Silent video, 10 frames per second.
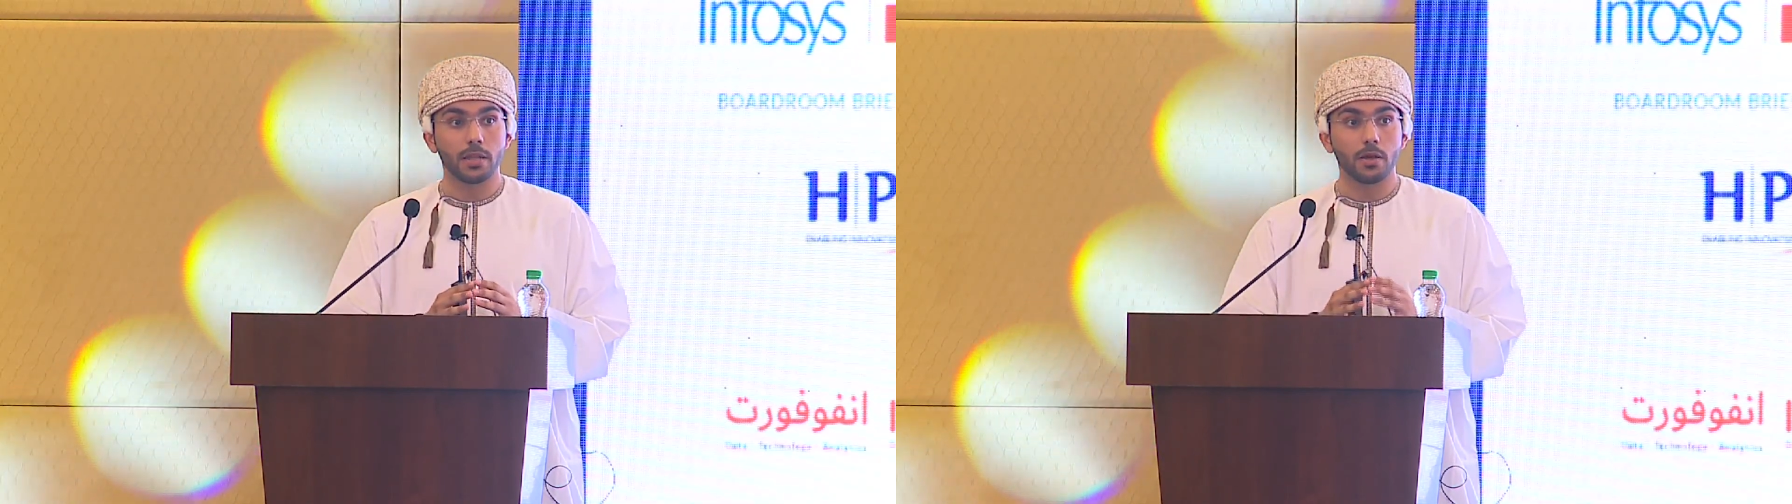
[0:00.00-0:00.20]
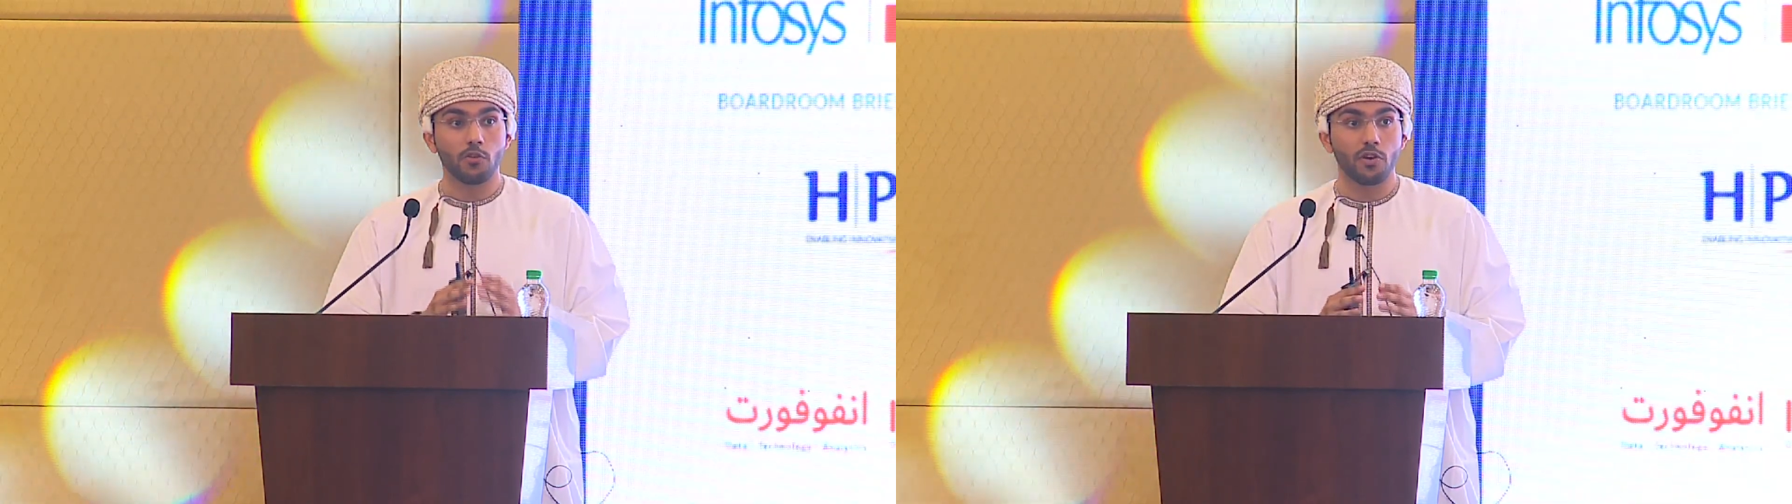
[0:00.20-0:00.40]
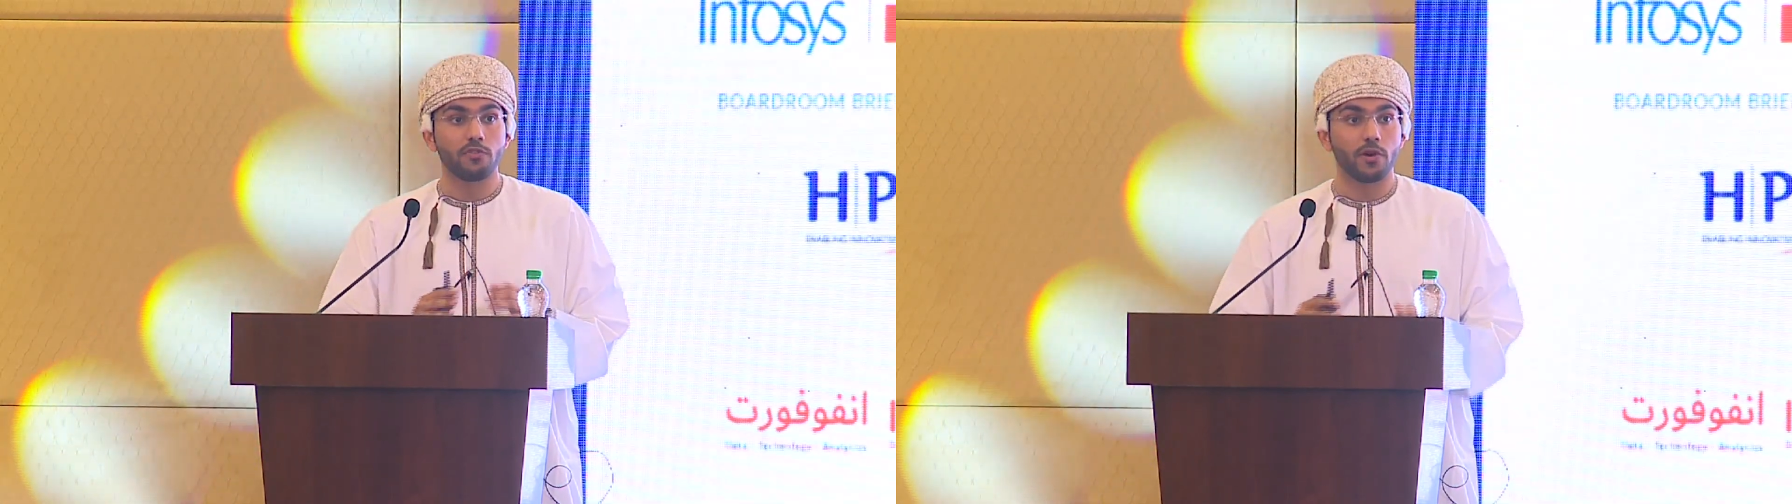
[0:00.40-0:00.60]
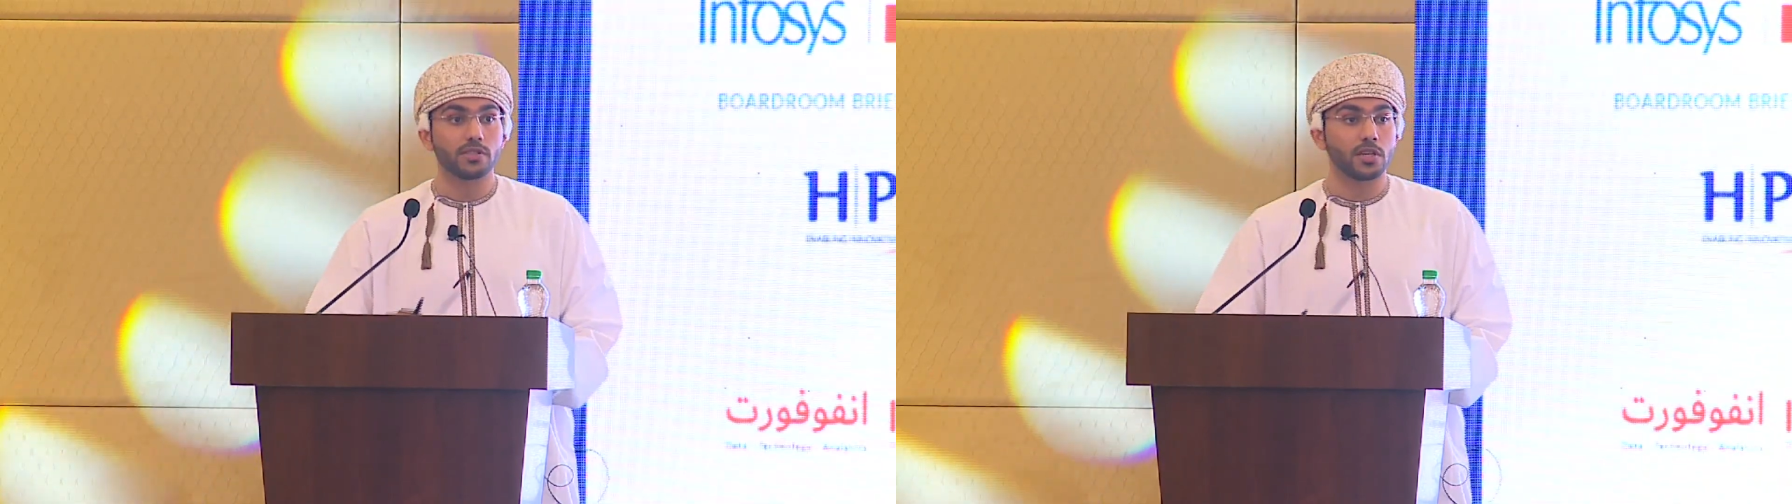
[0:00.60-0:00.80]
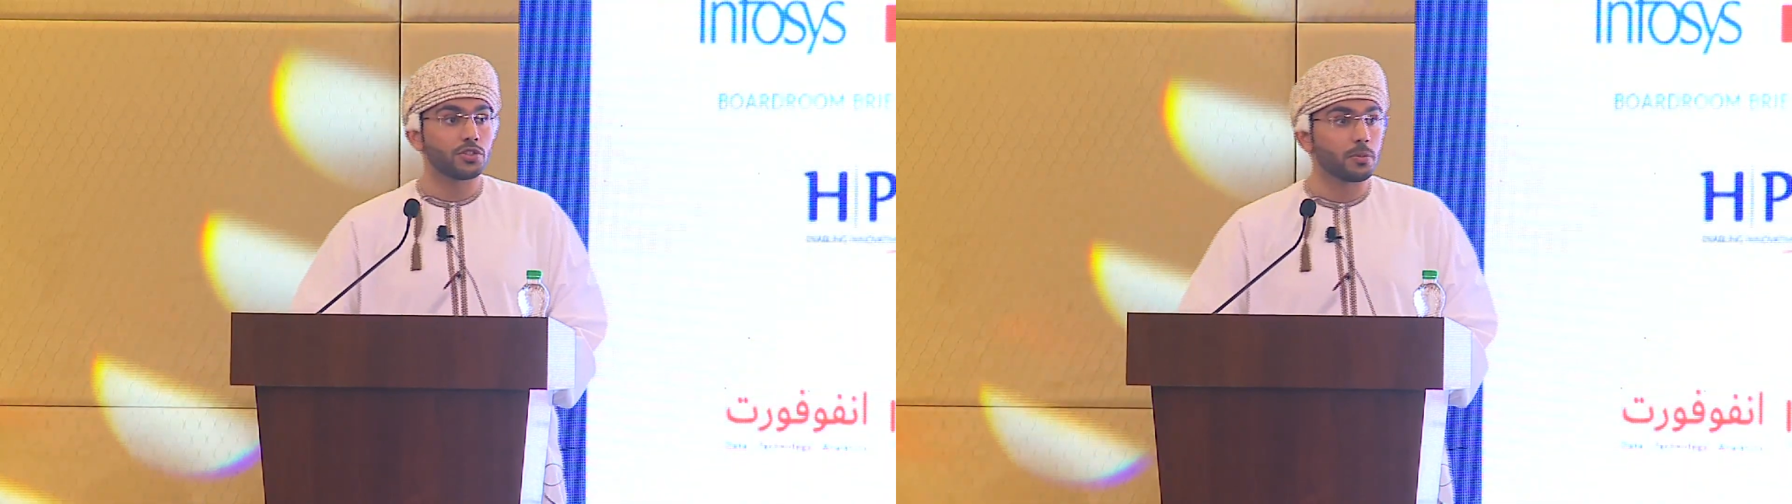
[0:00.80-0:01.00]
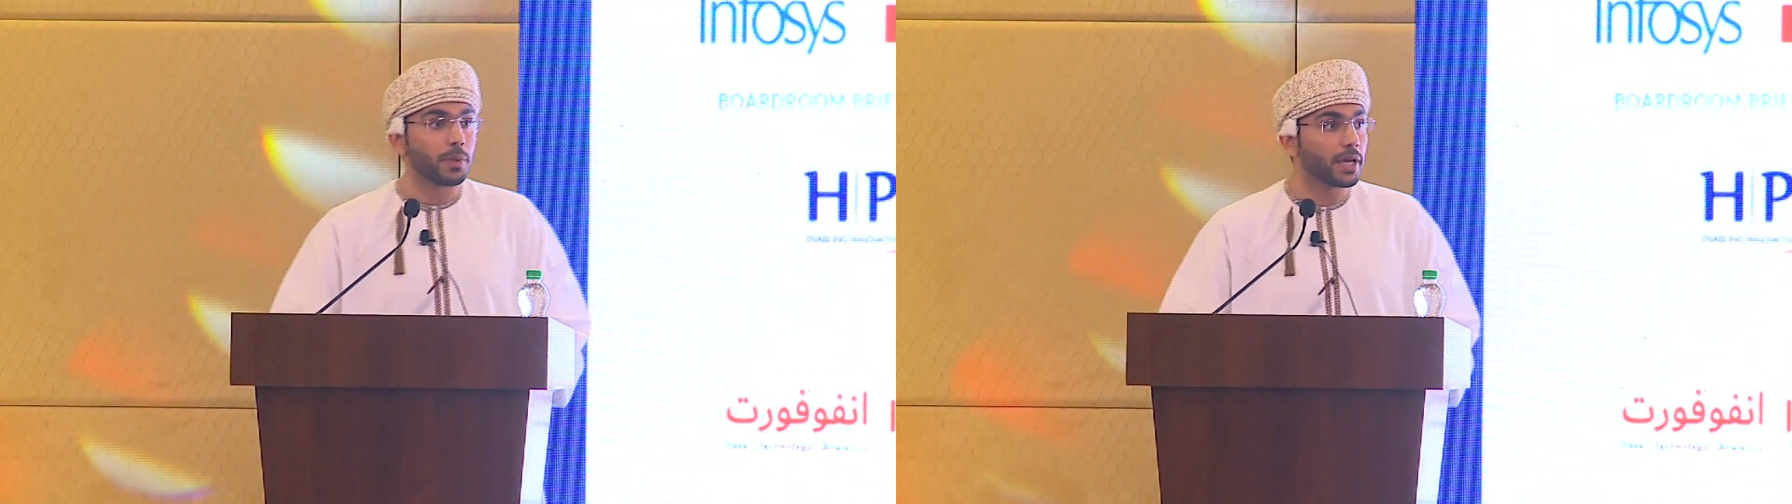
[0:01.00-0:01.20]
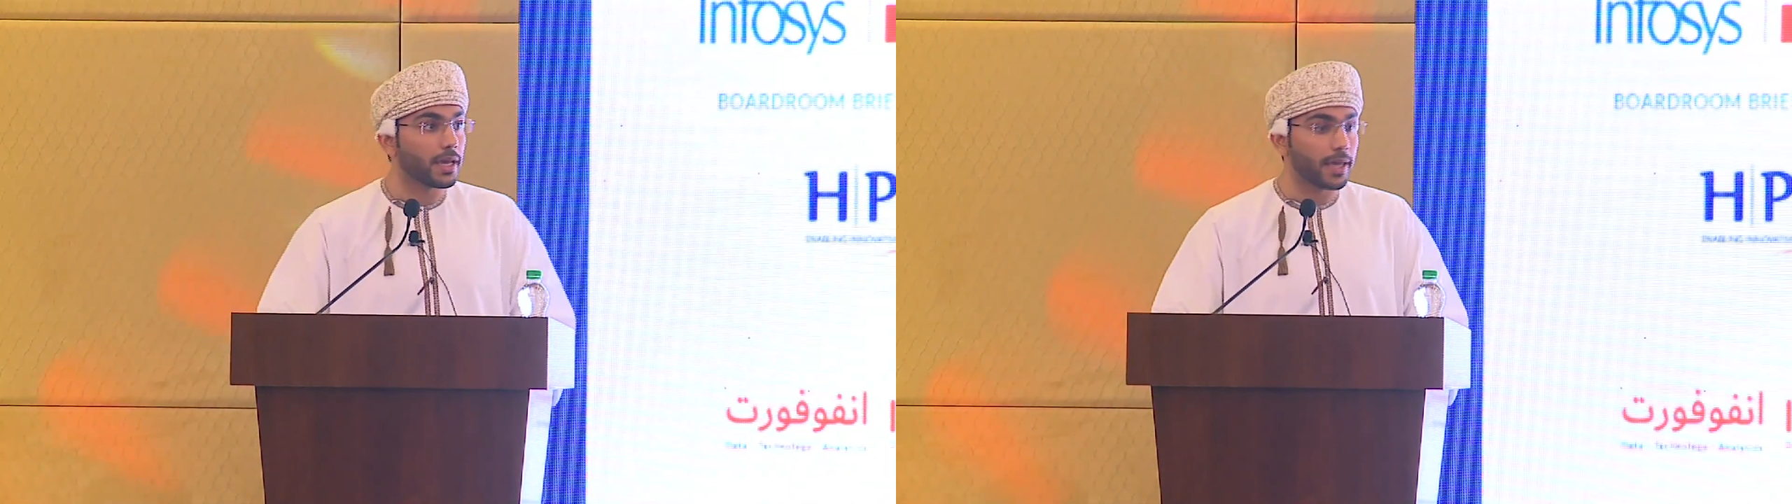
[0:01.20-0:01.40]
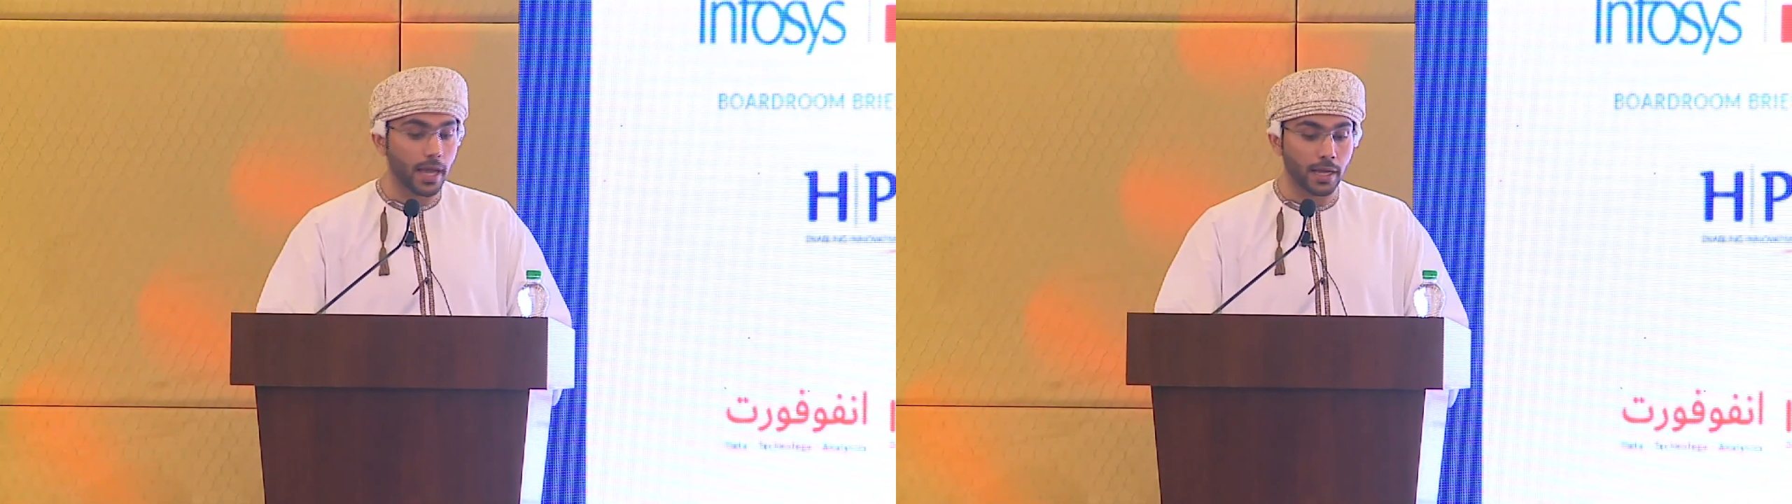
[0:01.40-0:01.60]
of such a
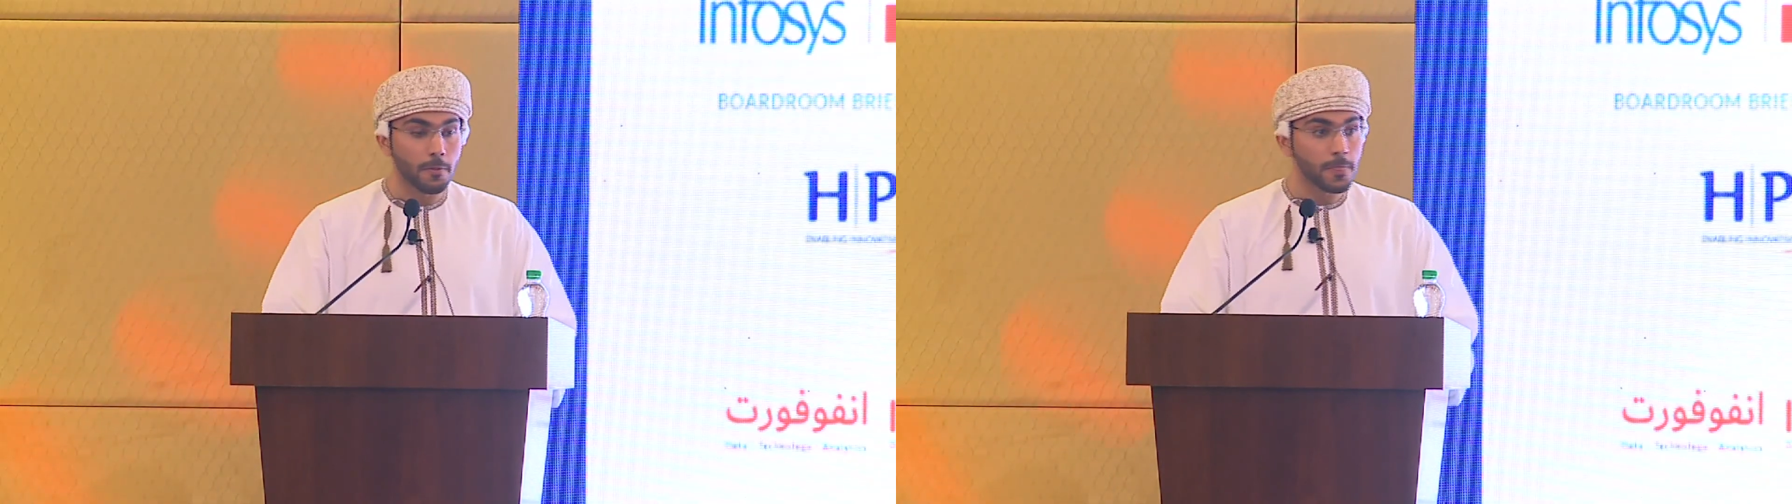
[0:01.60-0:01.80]
big gang.